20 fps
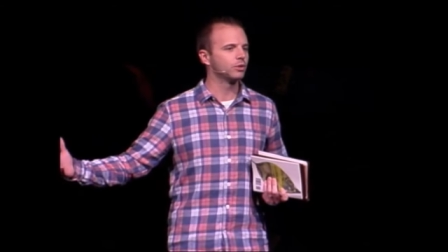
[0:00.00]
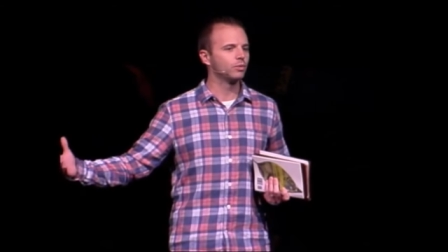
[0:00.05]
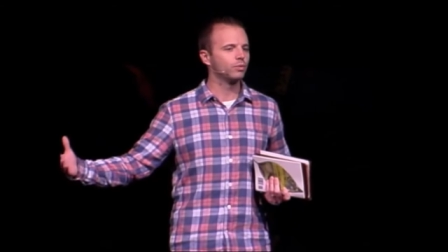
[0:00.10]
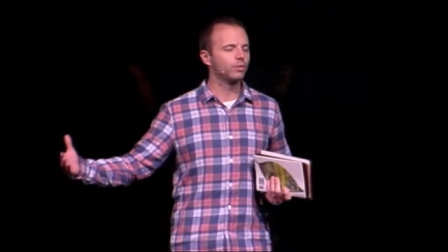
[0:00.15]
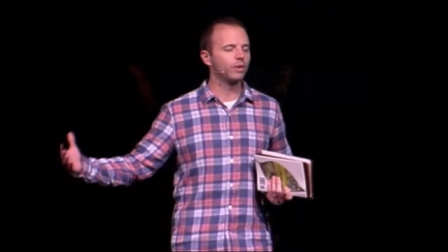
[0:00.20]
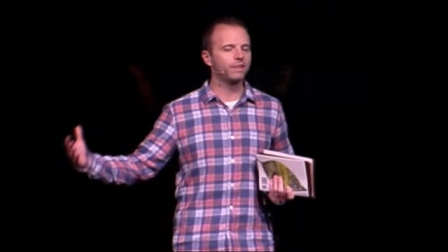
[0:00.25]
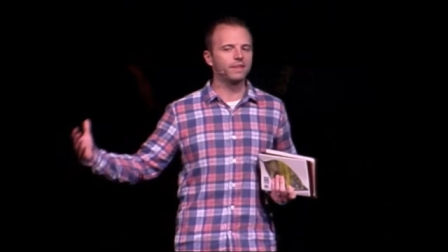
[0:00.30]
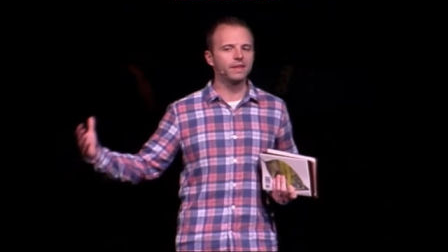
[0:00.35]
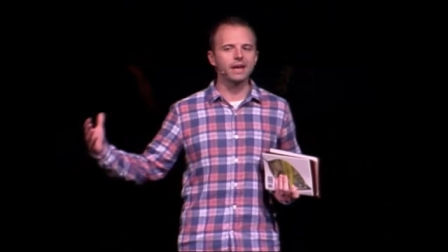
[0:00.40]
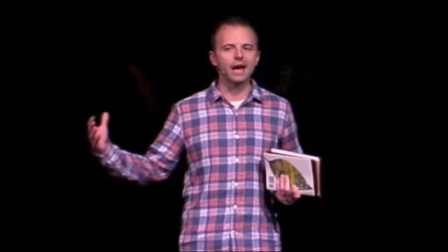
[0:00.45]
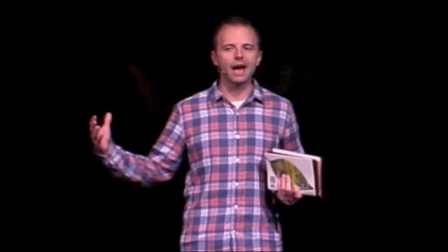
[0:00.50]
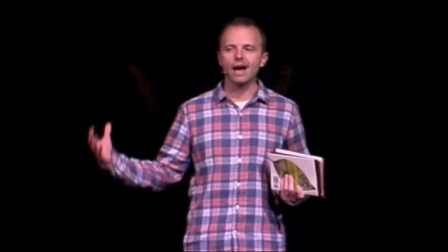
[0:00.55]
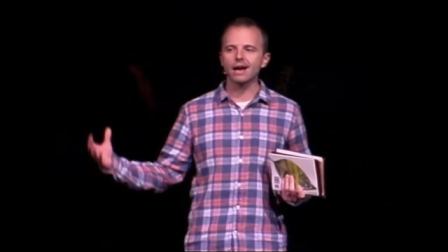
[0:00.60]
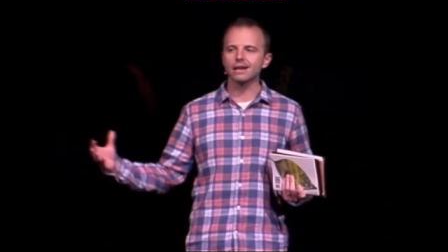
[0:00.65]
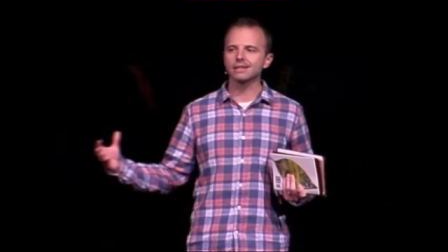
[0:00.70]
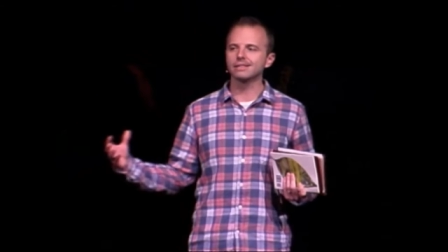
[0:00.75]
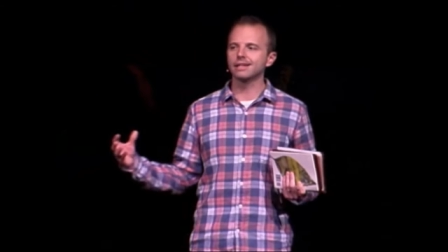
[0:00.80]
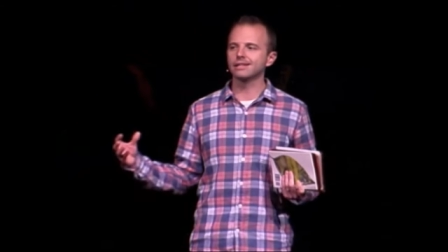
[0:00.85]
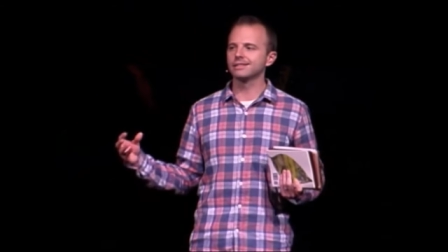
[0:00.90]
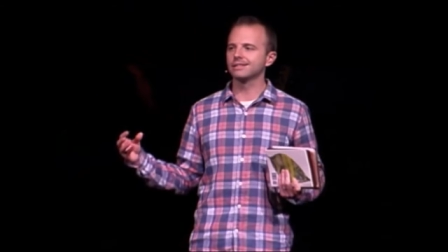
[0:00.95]
with the
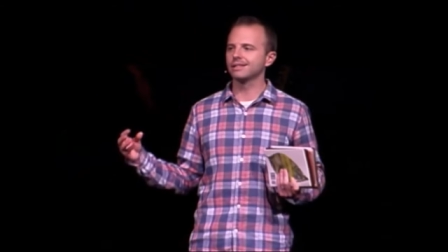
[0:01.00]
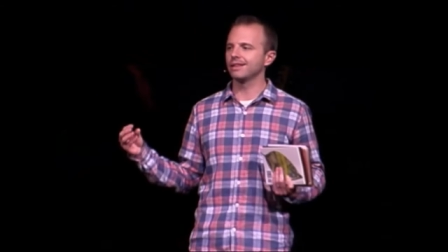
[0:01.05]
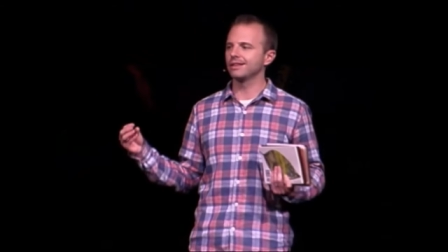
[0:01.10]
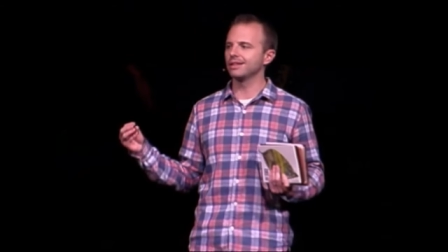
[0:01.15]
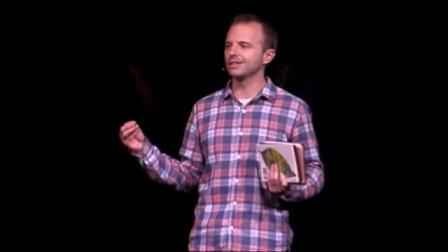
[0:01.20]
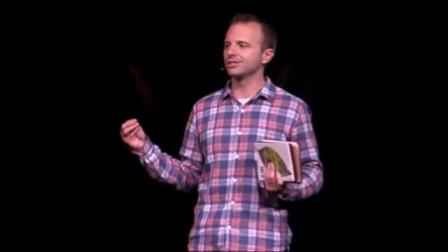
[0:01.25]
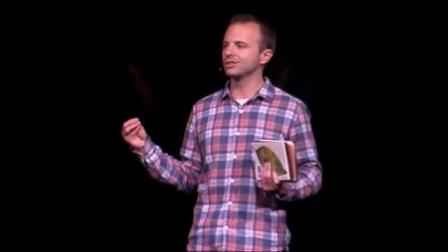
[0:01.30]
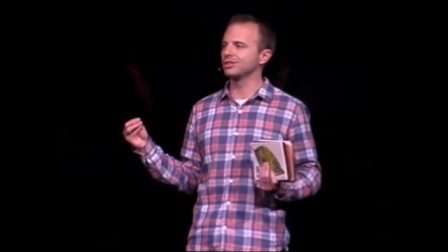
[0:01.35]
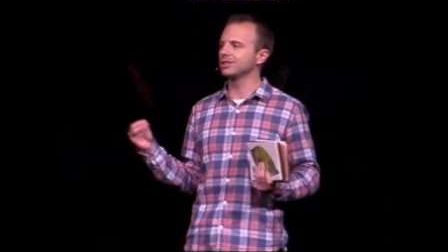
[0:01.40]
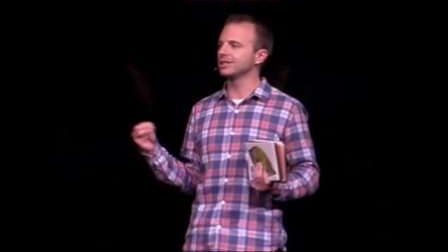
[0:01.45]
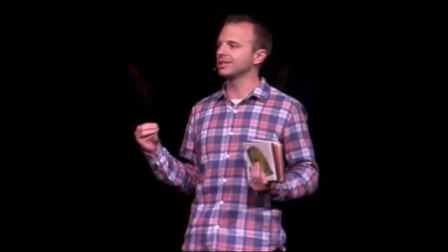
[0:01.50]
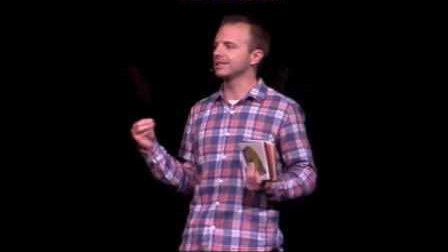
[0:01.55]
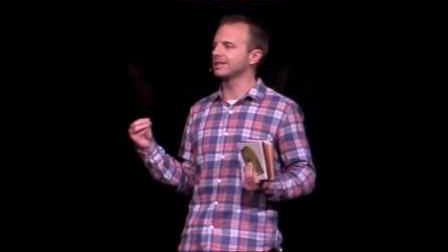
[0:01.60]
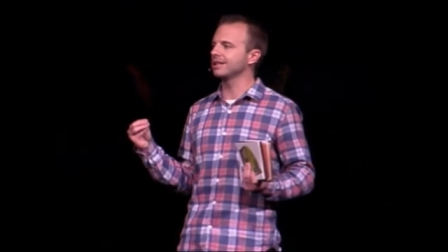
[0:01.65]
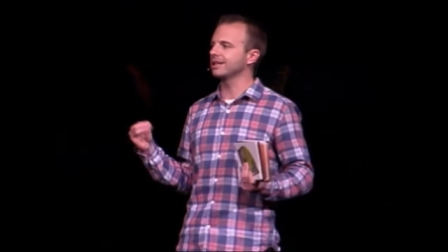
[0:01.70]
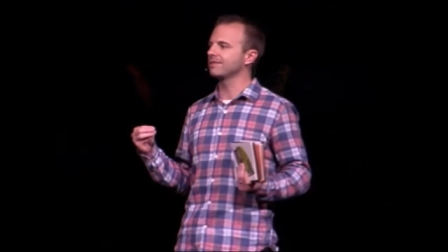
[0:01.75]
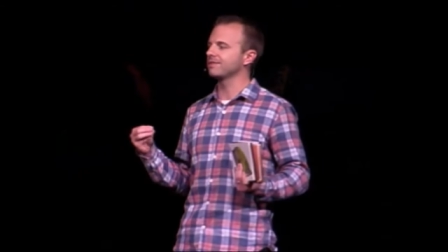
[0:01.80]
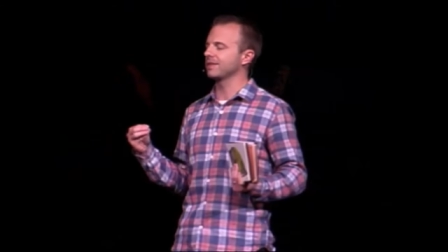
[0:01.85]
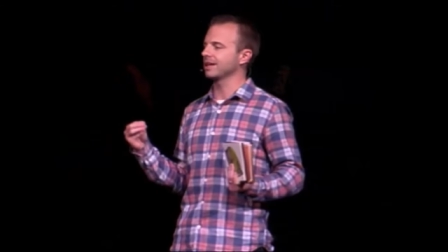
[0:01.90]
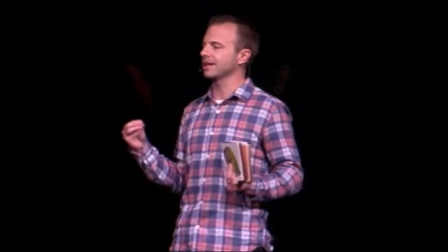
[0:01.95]
access to this good
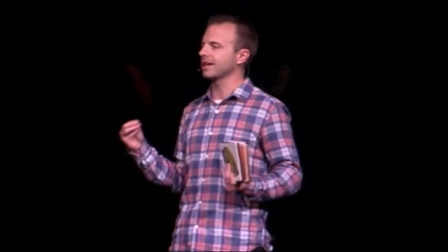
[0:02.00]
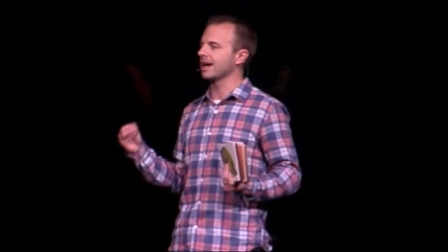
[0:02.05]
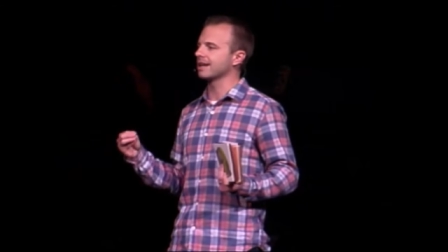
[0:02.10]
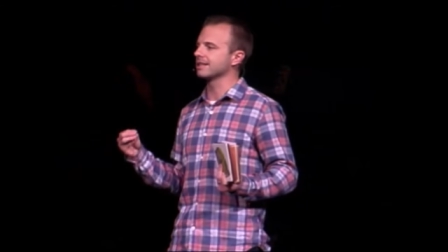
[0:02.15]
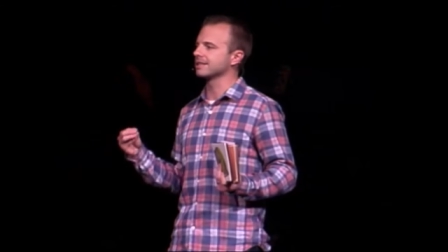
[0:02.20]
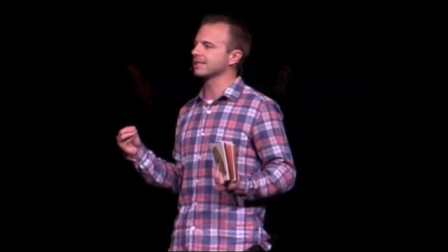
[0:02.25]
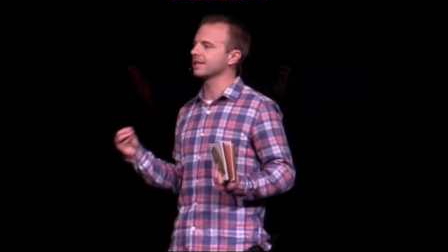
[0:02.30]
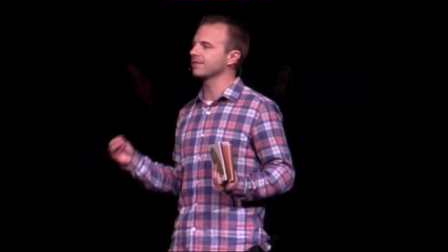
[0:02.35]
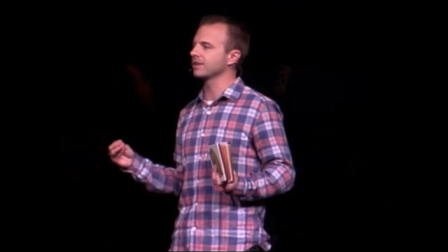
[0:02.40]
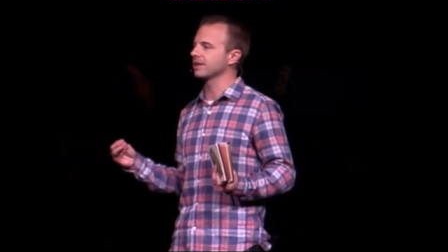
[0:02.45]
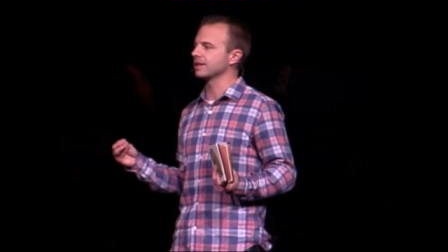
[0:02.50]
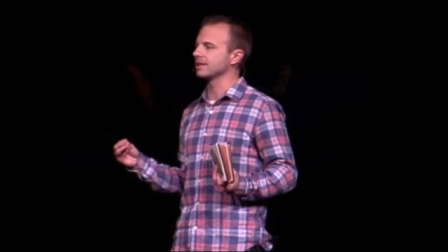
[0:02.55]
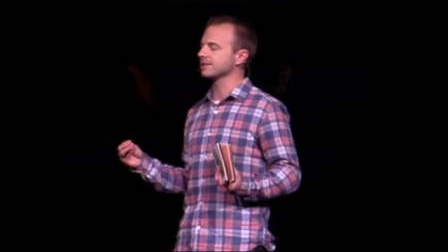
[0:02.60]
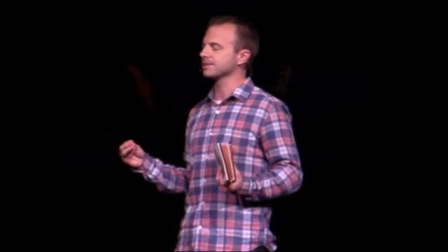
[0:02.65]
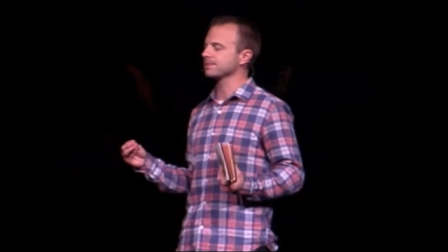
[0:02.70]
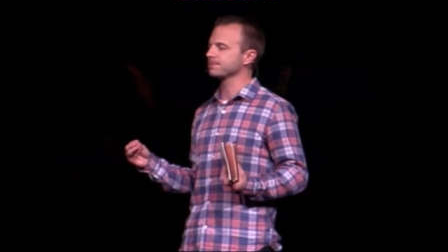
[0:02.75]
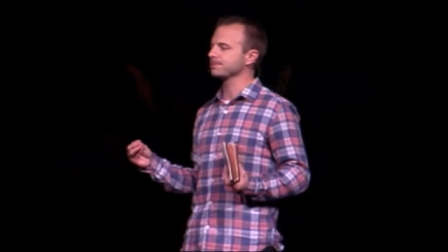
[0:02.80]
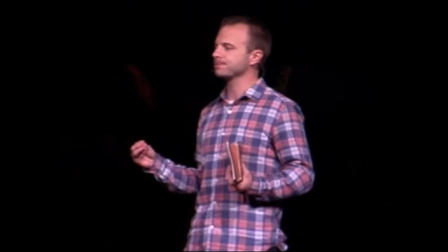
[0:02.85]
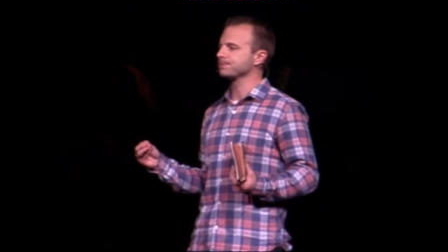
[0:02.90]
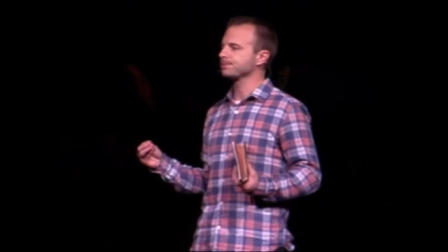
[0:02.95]
gift that God has given us.